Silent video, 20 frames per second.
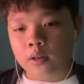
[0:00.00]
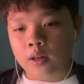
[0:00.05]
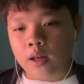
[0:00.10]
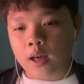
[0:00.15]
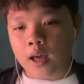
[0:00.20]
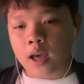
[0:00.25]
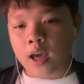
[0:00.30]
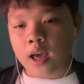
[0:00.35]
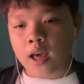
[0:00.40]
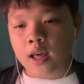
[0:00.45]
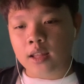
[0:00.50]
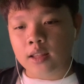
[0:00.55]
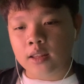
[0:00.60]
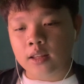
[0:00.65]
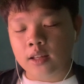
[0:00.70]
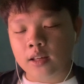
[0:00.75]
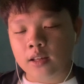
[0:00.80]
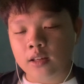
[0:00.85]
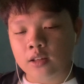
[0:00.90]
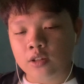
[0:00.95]
And
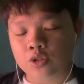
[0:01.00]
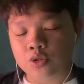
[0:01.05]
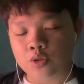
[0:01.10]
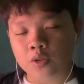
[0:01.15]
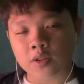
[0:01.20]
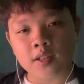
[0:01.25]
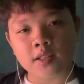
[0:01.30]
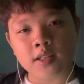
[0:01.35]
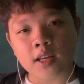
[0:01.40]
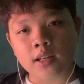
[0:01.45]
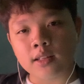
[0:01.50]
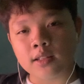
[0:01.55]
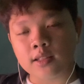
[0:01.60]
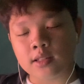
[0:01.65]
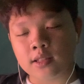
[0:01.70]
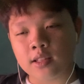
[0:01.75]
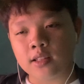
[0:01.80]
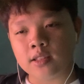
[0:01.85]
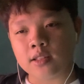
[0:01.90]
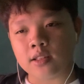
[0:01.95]
during the second
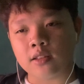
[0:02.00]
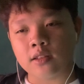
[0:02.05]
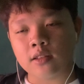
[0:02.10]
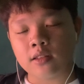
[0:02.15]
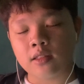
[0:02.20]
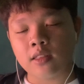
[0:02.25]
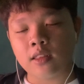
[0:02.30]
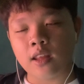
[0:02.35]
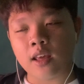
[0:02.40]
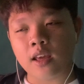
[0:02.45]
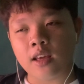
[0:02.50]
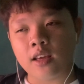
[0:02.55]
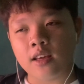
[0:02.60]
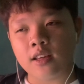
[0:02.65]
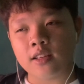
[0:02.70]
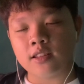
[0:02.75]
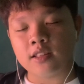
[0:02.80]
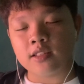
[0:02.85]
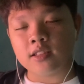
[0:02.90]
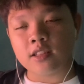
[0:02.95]
season,
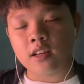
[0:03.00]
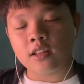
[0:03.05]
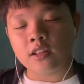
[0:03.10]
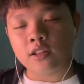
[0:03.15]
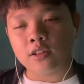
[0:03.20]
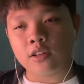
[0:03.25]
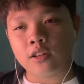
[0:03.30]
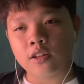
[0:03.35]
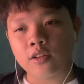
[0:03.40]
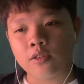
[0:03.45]
they decided,